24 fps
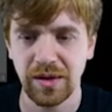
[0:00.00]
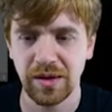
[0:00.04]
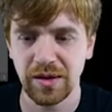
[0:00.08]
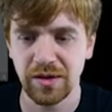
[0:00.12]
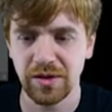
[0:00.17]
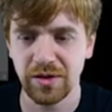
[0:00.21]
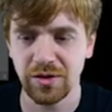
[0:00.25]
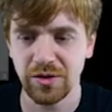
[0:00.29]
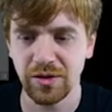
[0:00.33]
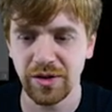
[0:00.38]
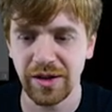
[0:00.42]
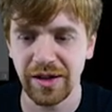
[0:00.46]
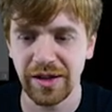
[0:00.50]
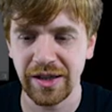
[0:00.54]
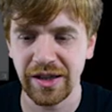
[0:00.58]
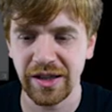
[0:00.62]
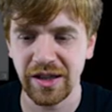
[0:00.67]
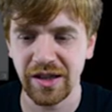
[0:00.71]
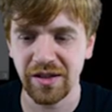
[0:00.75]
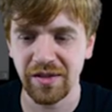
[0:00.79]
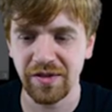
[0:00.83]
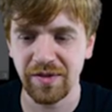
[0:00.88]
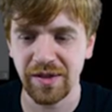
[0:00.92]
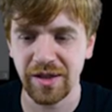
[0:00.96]
So I
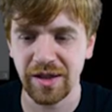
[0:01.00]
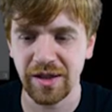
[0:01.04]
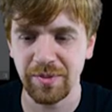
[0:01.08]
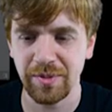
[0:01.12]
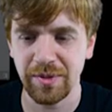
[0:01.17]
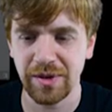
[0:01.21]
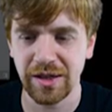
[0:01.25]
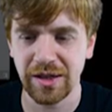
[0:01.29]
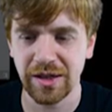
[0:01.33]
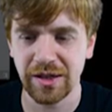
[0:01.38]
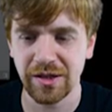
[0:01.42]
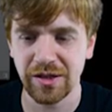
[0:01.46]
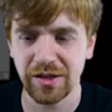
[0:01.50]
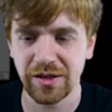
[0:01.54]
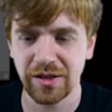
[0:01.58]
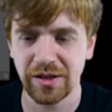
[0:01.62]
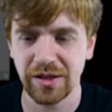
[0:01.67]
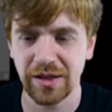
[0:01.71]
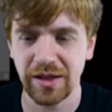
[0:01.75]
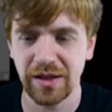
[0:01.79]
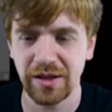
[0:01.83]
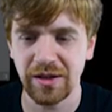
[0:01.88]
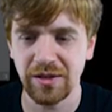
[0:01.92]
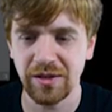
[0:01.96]
have my application
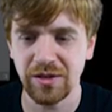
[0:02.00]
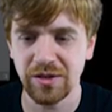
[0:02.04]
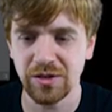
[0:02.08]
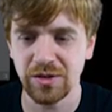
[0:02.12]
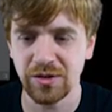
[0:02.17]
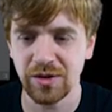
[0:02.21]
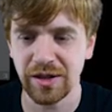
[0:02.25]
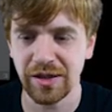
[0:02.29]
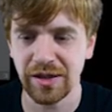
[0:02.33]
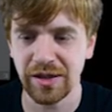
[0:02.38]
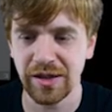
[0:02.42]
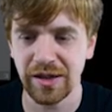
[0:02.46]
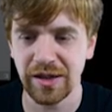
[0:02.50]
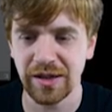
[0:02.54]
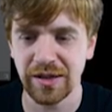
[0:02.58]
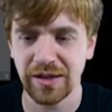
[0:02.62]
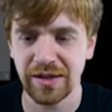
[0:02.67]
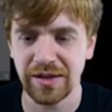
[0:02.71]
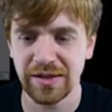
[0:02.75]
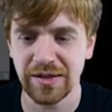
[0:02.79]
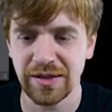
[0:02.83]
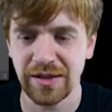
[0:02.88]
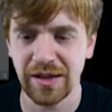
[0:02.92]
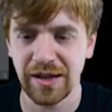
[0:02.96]
now, so I can
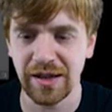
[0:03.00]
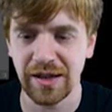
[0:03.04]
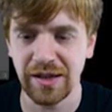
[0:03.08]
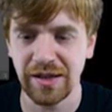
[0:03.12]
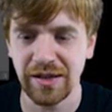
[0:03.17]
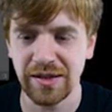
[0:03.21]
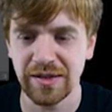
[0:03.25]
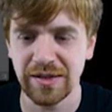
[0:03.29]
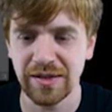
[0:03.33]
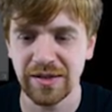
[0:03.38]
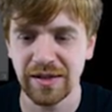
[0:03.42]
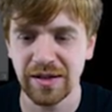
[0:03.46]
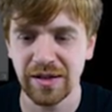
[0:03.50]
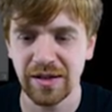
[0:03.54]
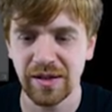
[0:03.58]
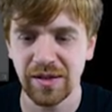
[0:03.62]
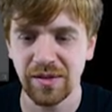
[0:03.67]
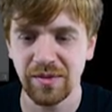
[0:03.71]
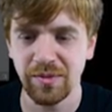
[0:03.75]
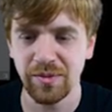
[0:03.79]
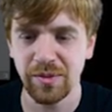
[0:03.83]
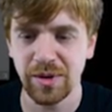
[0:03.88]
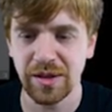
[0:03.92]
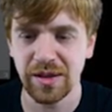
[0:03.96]
rescale it.
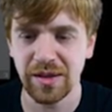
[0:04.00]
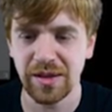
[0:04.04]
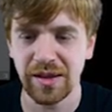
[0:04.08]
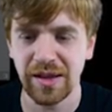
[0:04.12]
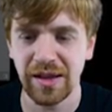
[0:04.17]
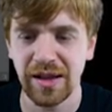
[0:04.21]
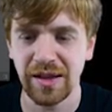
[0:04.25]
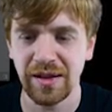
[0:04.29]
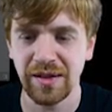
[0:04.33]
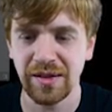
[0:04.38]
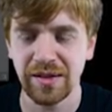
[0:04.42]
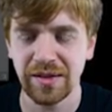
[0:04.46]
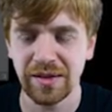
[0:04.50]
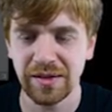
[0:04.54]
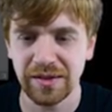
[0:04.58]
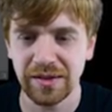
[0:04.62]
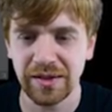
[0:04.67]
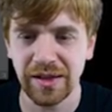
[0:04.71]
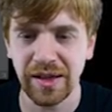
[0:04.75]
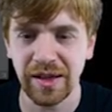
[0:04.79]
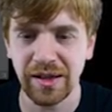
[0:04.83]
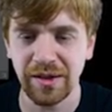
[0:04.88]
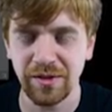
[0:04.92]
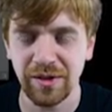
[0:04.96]
But now,
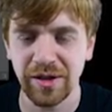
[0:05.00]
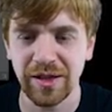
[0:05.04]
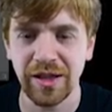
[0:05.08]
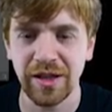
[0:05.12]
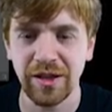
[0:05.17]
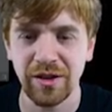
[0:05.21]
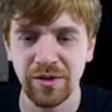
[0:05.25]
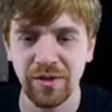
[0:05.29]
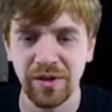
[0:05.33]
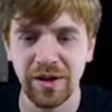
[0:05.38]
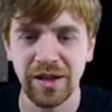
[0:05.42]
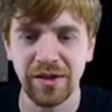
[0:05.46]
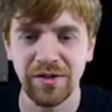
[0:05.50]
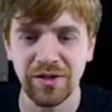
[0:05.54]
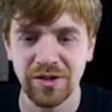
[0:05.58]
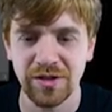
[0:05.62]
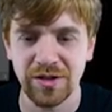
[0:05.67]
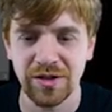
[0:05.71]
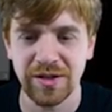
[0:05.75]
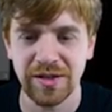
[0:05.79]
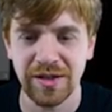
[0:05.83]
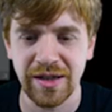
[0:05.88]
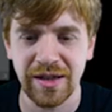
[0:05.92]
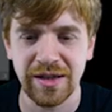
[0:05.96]
when I arrive on
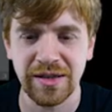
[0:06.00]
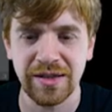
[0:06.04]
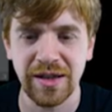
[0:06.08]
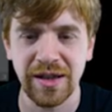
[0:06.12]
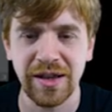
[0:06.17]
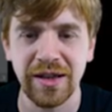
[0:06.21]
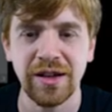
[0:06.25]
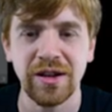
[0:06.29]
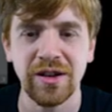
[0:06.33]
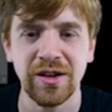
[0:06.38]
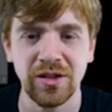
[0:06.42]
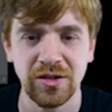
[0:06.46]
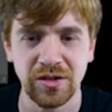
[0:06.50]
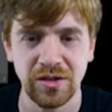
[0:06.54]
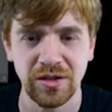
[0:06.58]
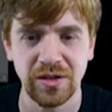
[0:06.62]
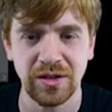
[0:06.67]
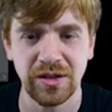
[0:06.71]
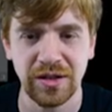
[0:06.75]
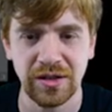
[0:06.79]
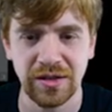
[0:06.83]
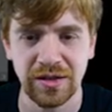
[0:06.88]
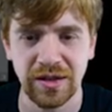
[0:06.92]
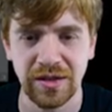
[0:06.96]
the size, I can't
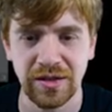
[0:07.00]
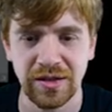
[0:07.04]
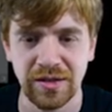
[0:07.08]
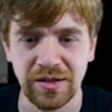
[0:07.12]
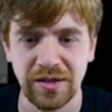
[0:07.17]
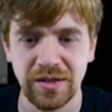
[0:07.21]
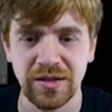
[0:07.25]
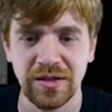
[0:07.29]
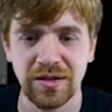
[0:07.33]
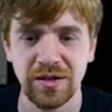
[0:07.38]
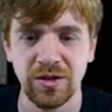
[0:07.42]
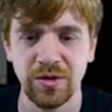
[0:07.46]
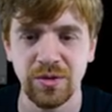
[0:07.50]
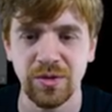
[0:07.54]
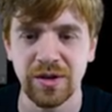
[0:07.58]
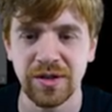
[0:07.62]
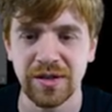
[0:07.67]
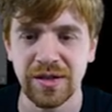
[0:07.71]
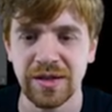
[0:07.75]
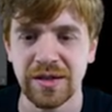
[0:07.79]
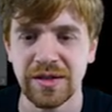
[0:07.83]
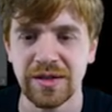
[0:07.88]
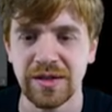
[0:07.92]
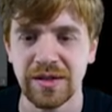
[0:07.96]
resize this lower
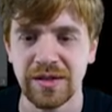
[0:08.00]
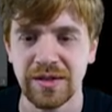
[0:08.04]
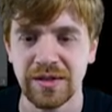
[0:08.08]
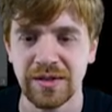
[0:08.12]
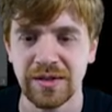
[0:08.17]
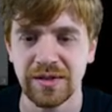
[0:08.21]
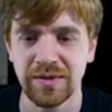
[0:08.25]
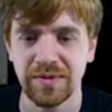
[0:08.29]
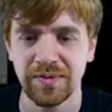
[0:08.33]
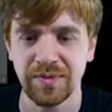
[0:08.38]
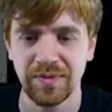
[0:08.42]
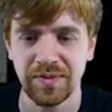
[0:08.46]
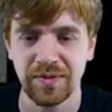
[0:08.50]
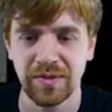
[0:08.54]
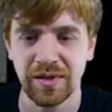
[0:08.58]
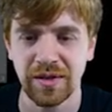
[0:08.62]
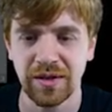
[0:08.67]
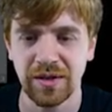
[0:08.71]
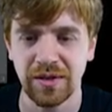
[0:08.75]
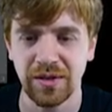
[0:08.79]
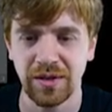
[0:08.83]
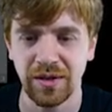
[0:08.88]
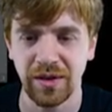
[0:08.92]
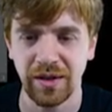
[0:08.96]
than this.
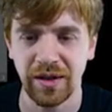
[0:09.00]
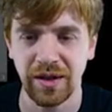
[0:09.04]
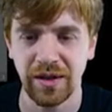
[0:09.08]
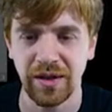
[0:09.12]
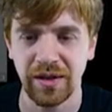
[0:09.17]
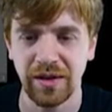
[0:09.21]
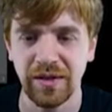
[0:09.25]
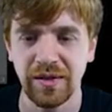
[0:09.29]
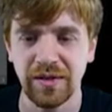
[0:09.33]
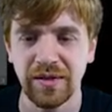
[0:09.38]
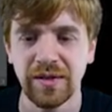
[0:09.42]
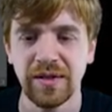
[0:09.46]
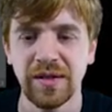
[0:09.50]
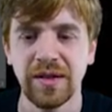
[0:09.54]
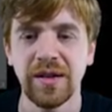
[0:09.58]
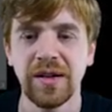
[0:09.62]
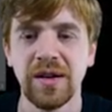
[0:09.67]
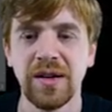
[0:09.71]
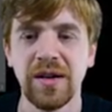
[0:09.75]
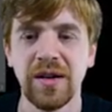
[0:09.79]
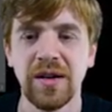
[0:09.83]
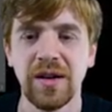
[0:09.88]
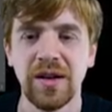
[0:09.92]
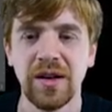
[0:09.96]
Okay.
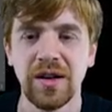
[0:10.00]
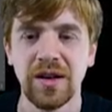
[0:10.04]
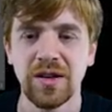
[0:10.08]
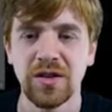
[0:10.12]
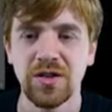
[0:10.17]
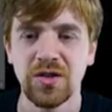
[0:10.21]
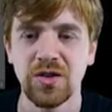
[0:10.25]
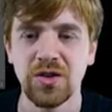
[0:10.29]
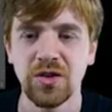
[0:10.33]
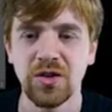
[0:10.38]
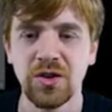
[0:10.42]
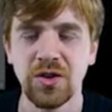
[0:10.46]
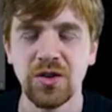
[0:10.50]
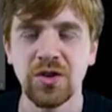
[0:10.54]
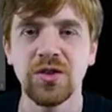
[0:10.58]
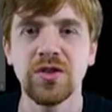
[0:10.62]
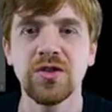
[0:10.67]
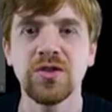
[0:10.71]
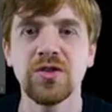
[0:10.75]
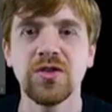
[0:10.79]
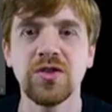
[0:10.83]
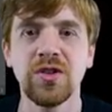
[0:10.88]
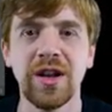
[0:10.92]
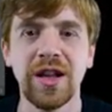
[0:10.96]

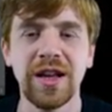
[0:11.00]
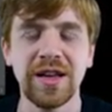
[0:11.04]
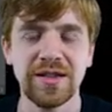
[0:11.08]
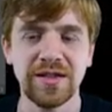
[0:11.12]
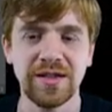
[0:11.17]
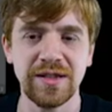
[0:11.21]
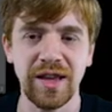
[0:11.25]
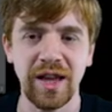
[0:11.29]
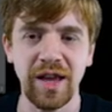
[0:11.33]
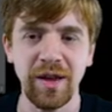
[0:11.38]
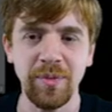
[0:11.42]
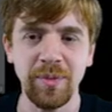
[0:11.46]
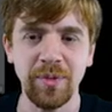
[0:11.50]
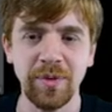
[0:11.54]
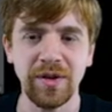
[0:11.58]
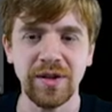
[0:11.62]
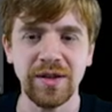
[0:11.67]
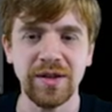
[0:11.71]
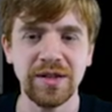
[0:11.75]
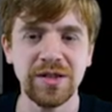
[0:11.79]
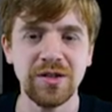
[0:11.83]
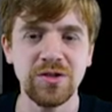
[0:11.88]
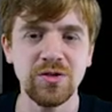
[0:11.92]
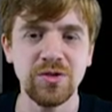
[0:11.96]
So the last step
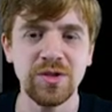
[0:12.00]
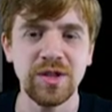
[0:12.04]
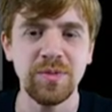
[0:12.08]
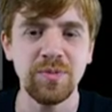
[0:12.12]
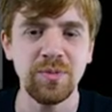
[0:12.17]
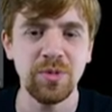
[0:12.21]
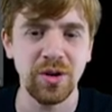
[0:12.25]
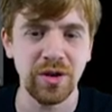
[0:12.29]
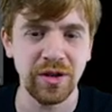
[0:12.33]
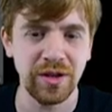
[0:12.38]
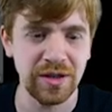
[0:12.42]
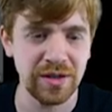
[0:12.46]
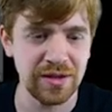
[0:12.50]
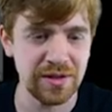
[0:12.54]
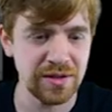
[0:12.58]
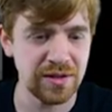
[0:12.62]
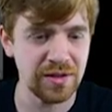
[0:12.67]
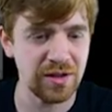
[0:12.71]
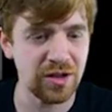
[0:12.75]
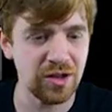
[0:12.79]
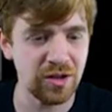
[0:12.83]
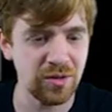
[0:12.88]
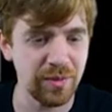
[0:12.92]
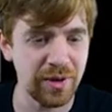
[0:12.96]
is to deploy it
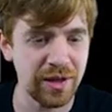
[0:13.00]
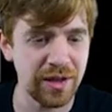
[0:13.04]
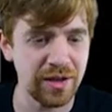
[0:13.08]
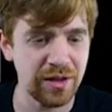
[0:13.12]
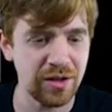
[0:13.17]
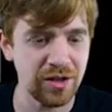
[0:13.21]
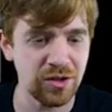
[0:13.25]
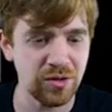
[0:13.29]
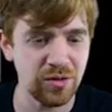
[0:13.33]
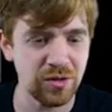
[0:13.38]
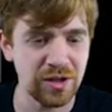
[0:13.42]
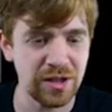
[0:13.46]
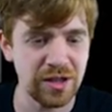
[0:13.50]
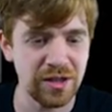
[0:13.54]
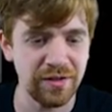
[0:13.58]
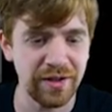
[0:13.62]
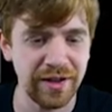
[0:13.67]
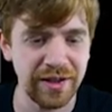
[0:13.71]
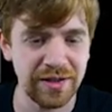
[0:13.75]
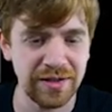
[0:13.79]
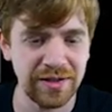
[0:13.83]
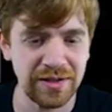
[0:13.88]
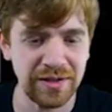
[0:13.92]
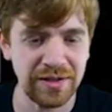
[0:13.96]
on my Android
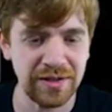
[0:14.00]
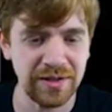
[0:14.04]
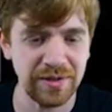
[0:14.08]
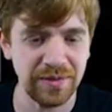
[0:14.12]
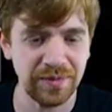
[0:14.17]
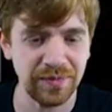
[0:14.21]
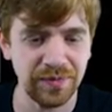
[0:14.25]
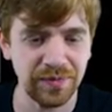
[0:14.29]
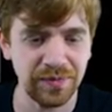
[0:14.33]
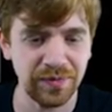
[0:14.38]
devices.